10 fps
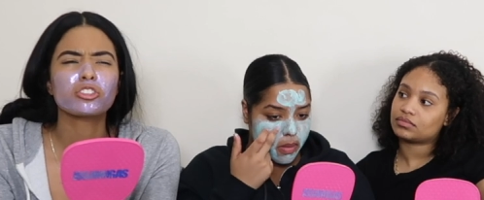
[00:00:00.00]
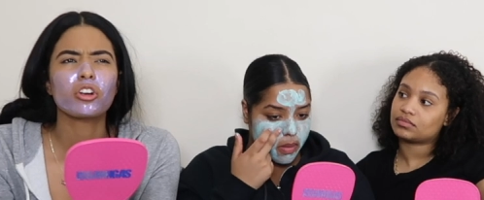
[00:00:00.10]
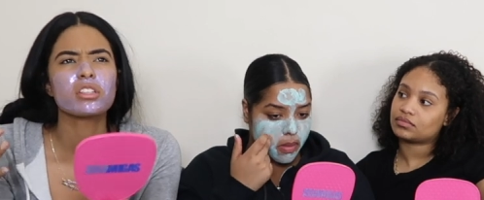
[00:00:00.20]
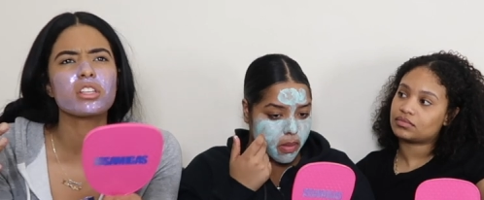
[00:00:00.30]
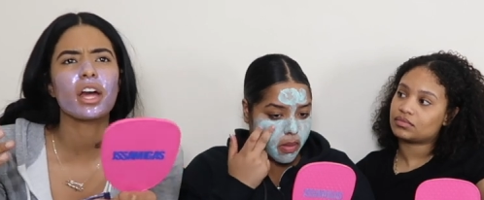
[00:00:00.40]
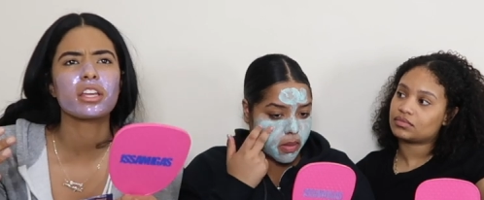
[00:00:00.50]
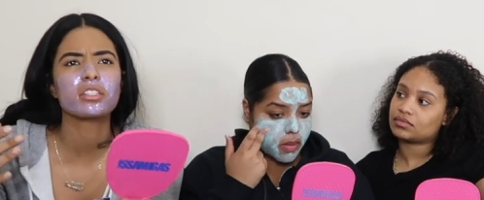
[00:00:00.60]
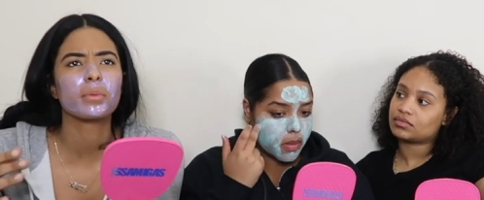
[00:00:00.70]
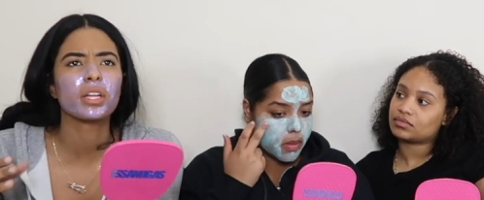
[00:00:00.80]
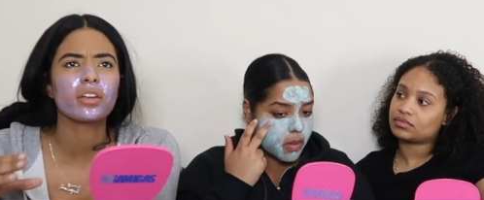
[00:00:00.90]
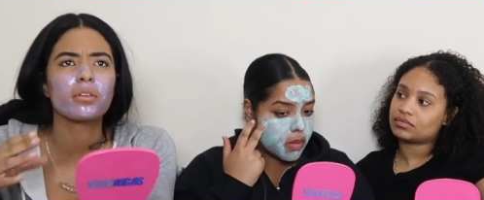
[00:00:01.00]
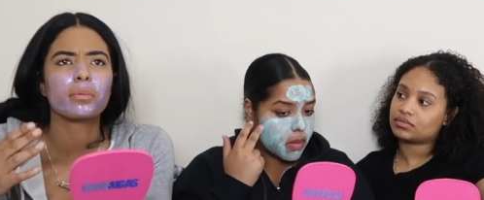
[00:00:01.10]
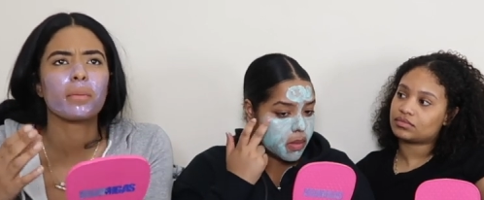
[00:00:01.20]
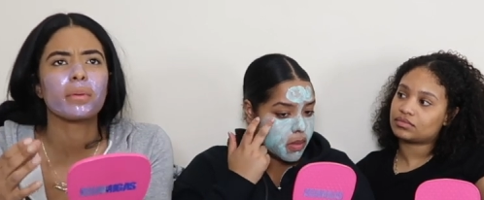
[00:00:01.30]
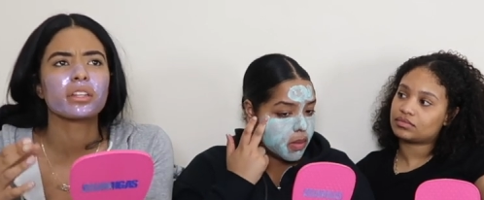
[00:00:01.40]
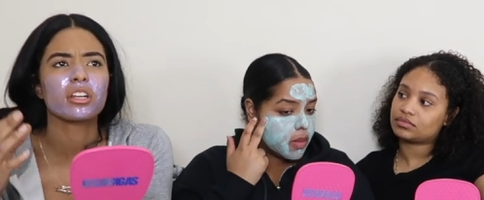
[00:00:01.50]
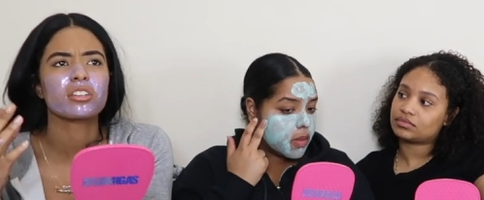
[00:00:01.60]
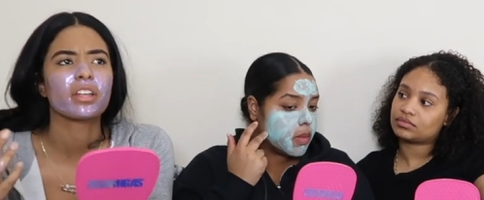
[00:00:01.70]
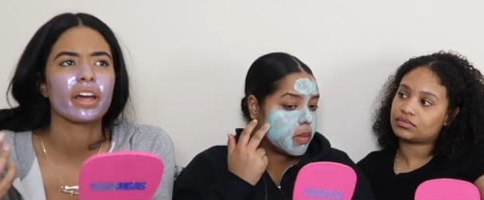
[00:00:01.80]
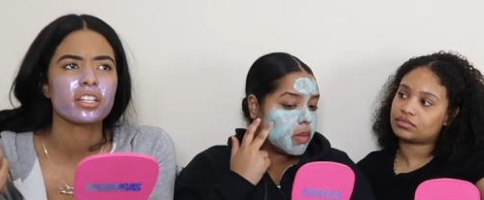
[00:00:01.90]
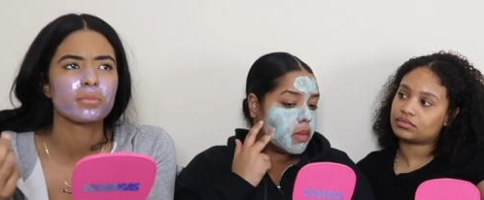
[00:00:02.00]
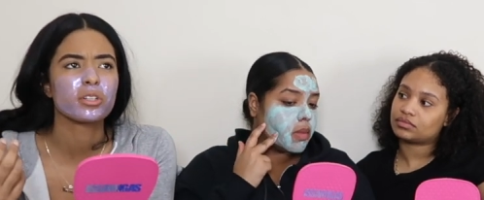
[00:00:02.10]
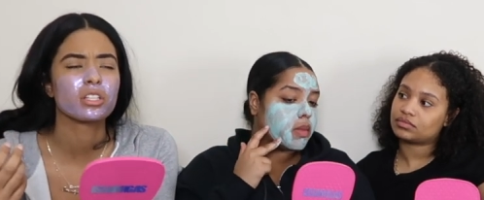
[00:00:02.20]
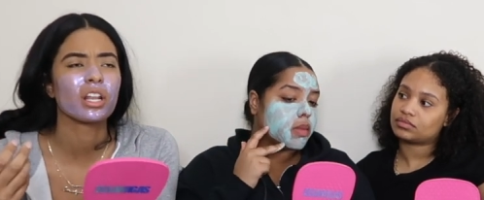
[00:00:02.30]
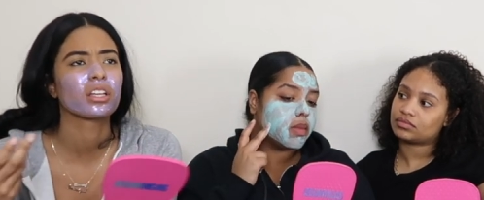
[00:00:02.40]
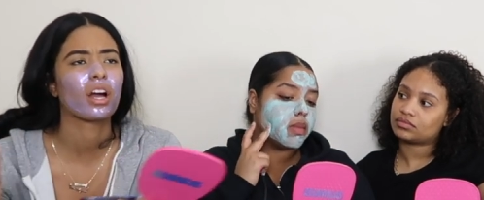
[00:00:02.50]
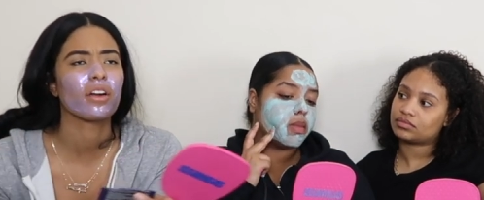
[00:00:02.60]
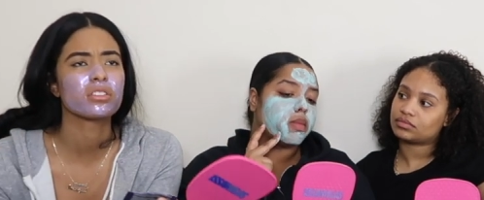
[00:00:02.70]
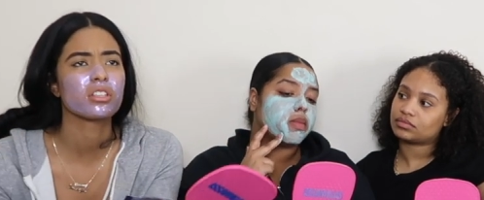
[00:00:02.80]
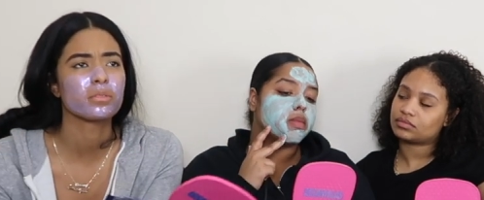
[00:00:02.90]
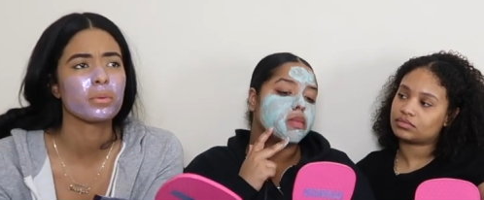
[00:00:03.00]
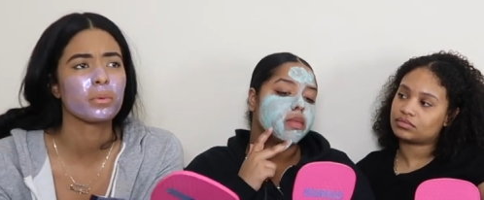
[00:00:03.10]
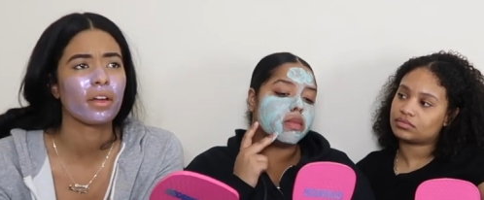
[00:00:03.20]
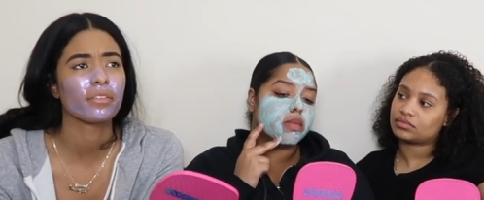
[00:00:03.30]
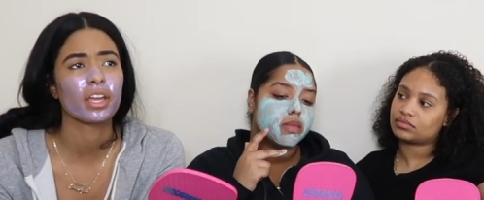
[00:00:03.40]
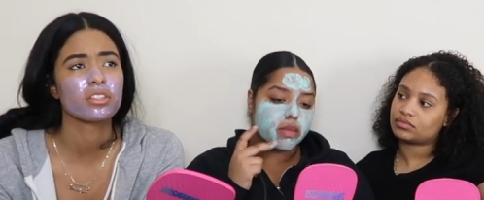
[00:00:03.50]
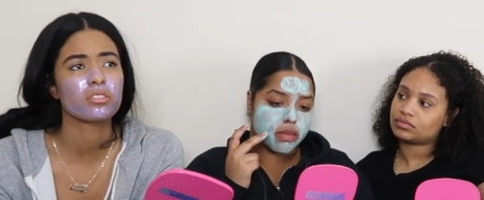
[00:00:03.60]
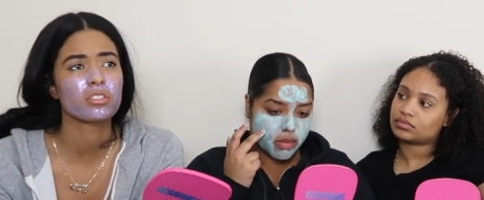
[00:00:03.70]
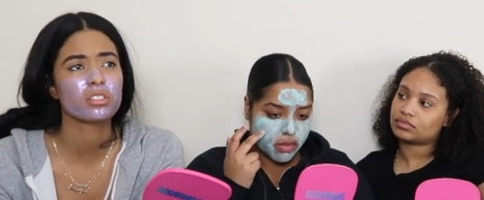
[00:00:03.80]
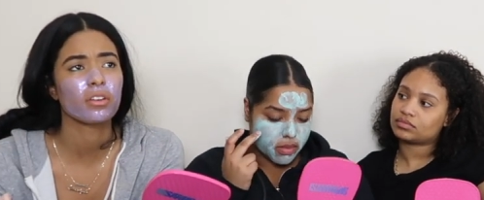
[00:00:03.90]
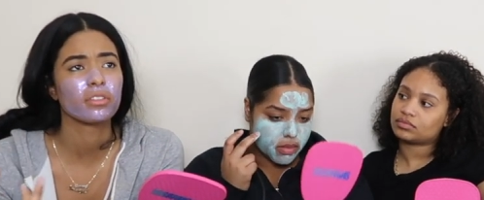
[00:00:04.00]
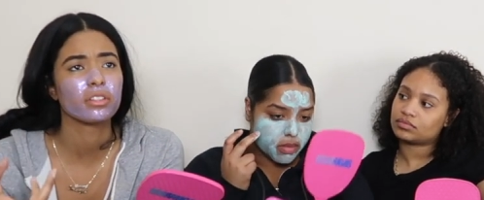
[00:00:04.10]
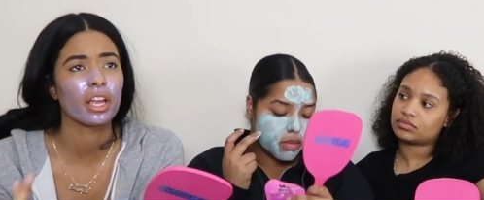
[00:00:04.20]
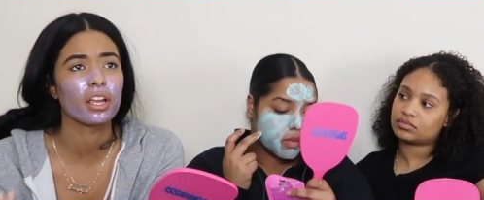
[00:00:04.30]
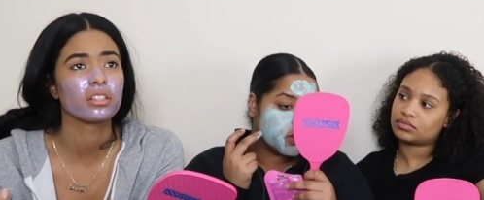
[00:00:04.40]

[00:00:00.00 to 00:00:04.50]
Speaker 1: it's crazy that in Dominican Republic there's not as much like obviously these people have cancer and stuff and